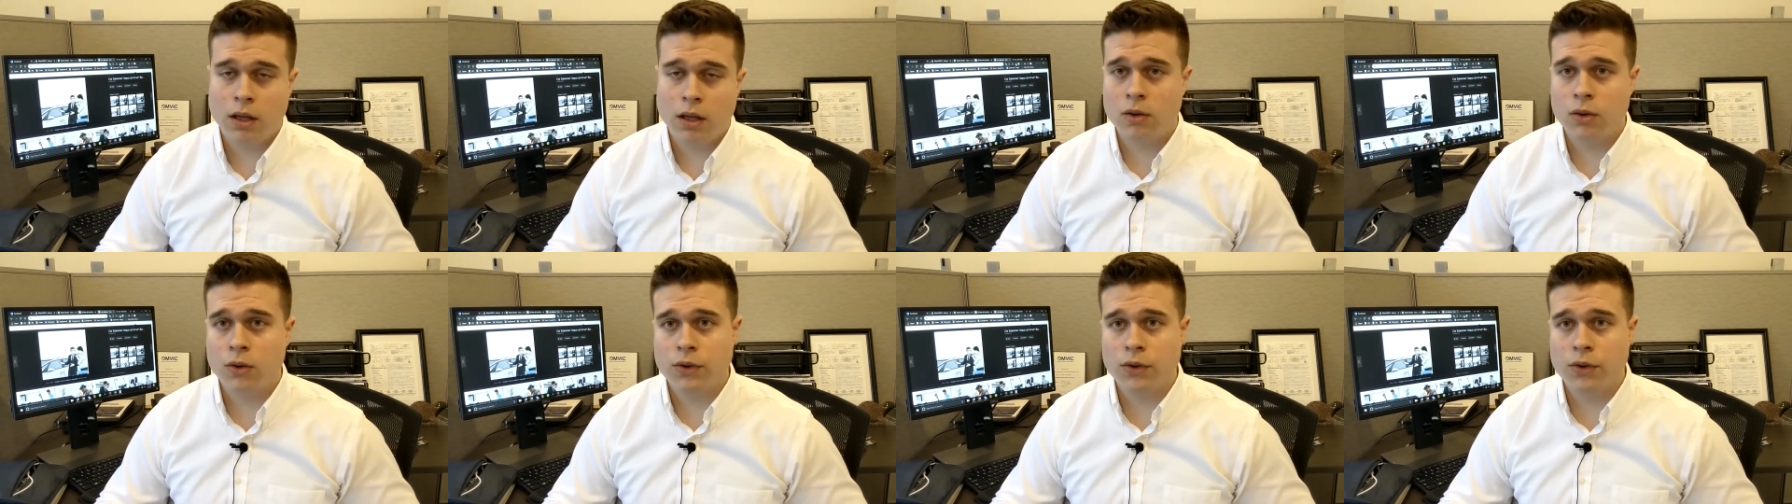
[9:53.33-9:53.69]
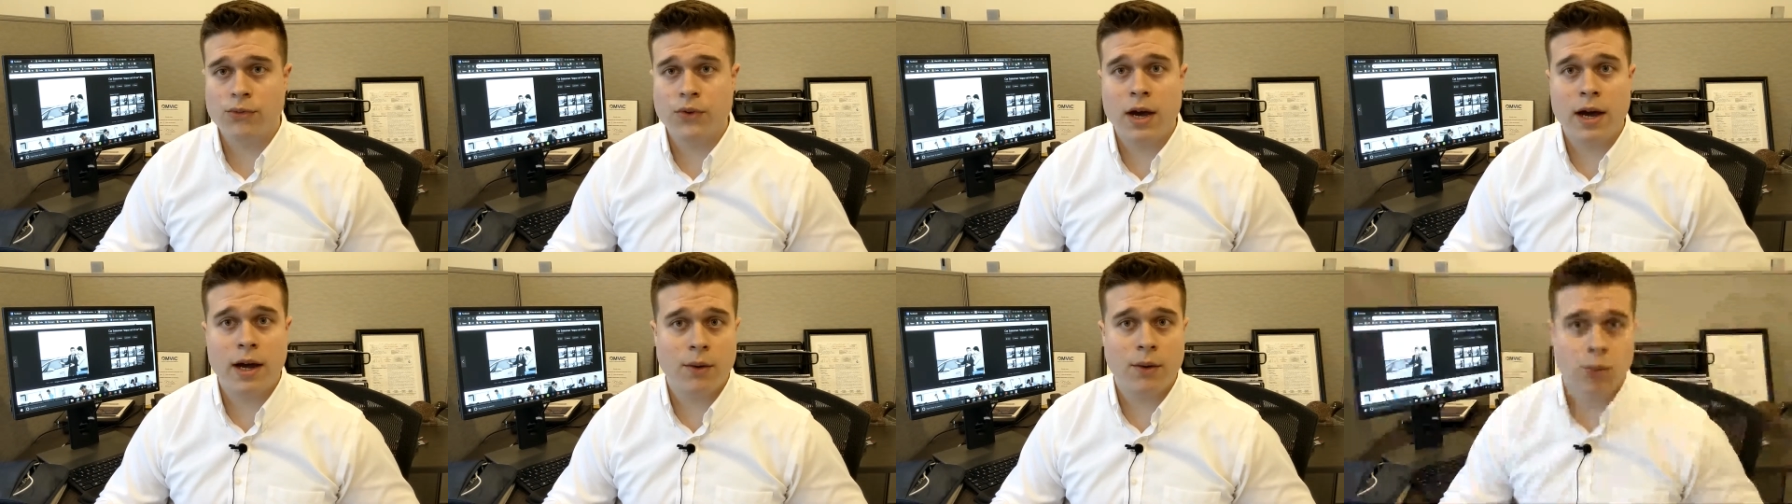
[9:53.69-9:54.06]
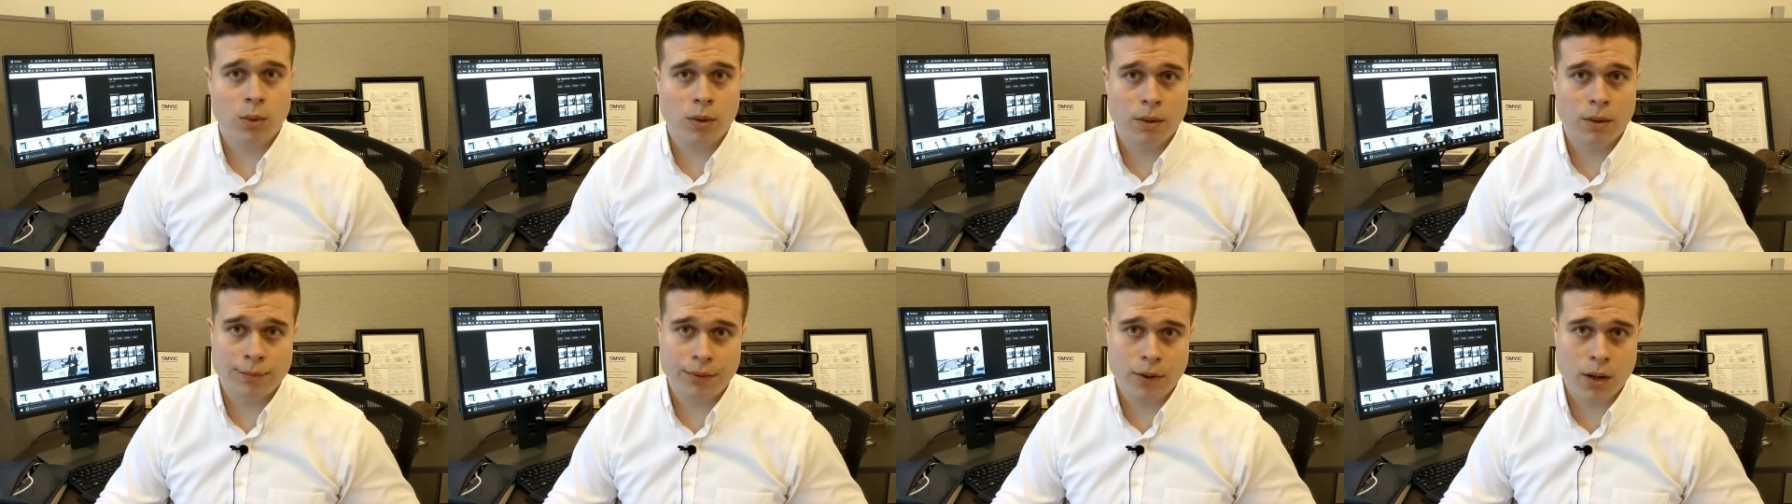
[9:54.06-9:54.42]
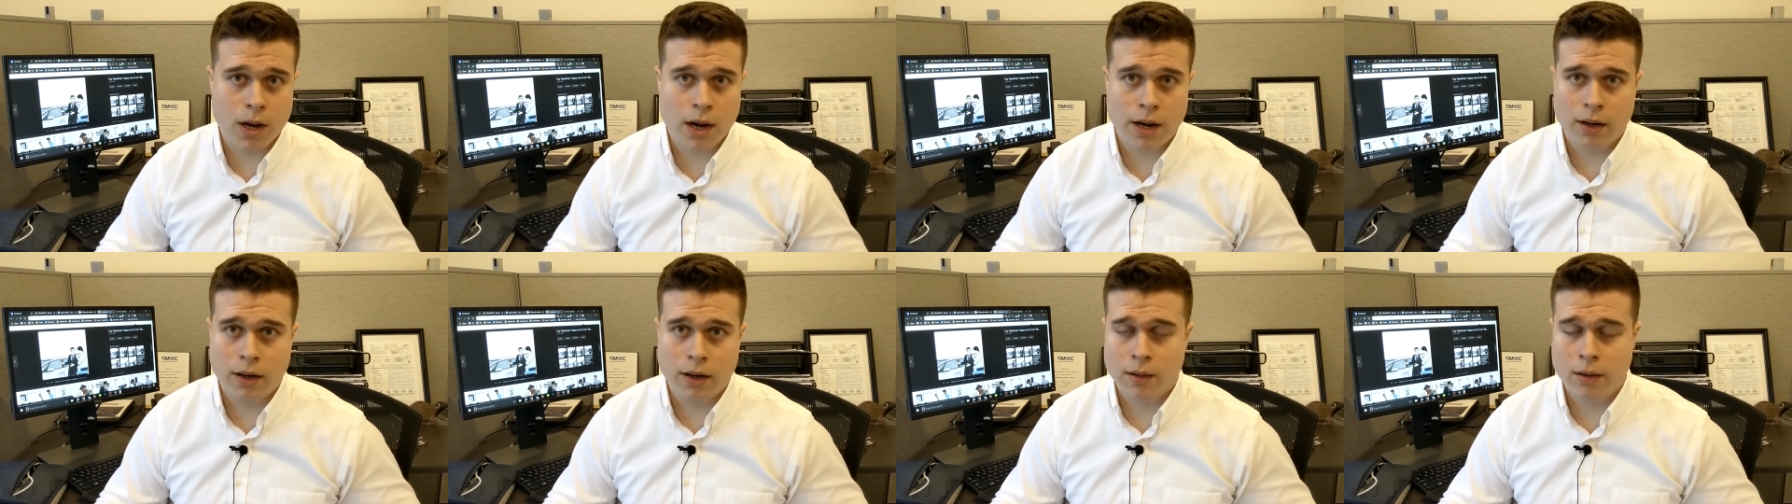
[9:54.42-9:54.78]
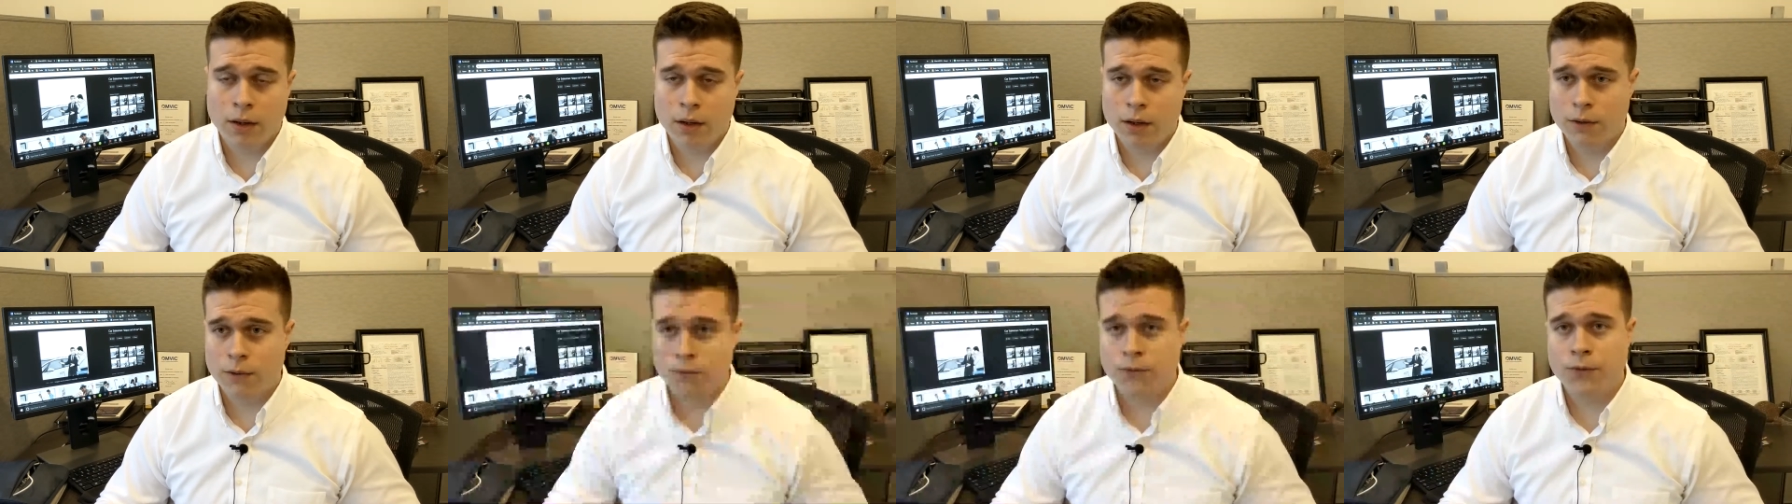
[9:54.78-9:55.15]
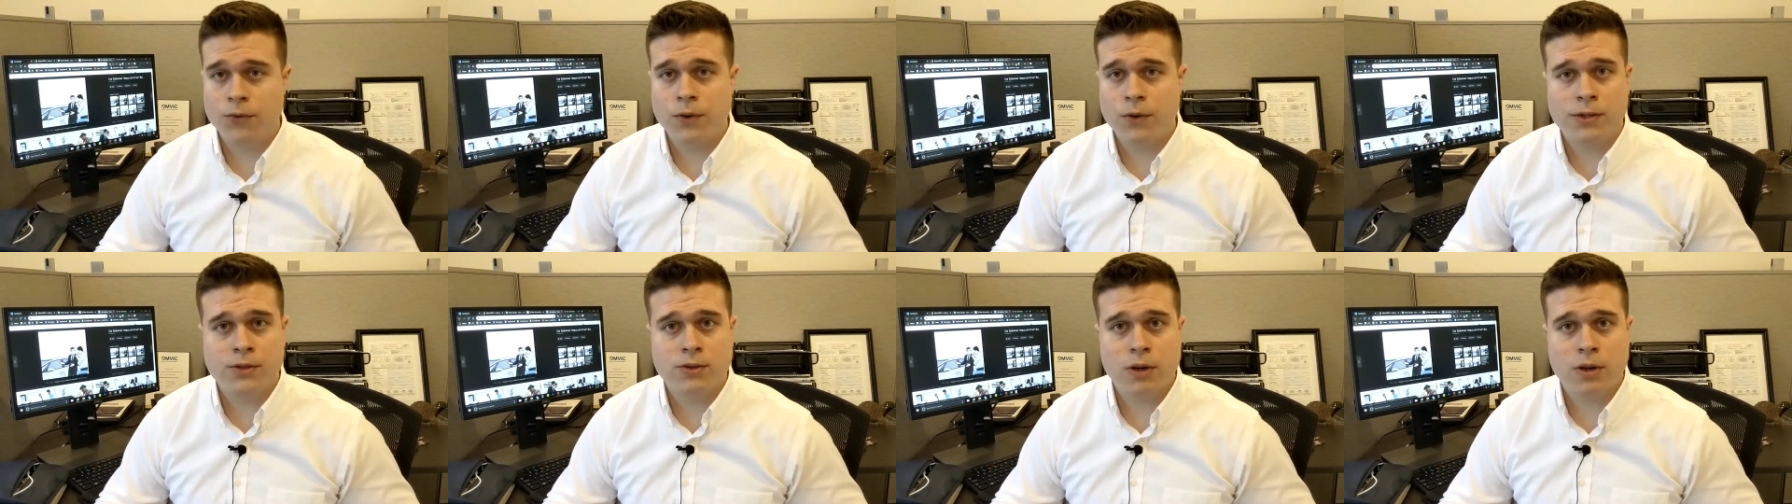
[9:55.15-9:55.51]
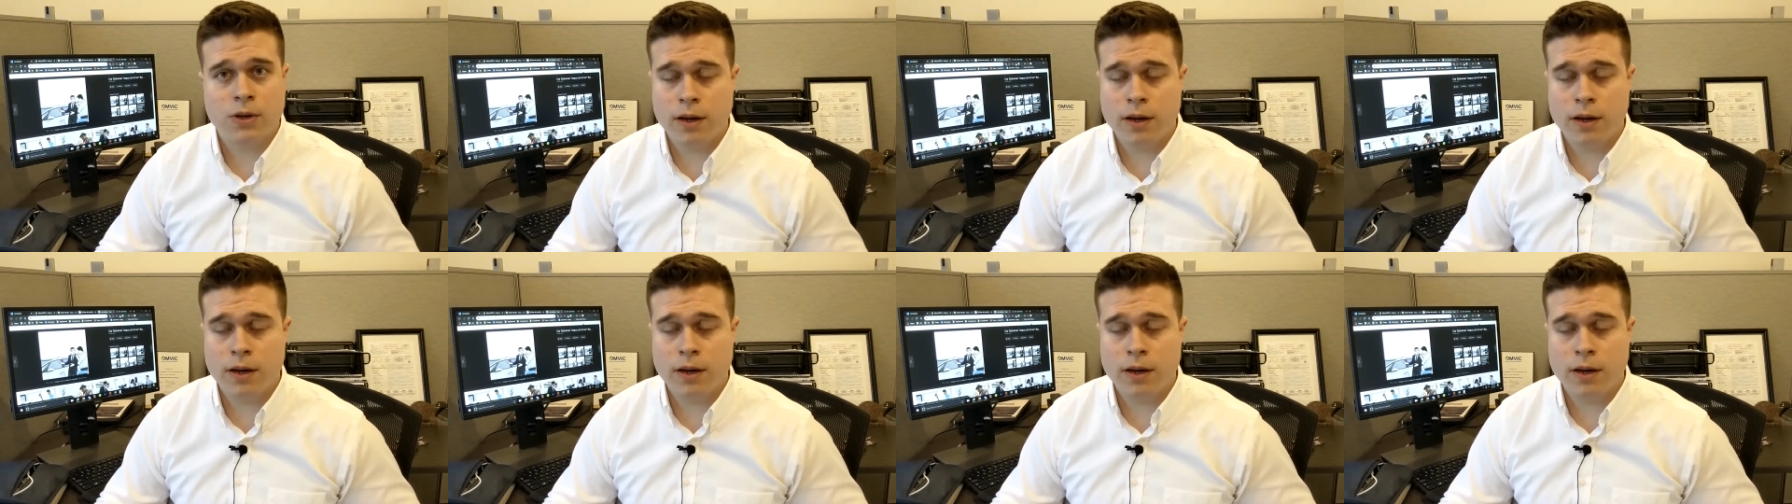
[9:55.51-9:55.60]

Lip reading: you know that you've had one prior, your friends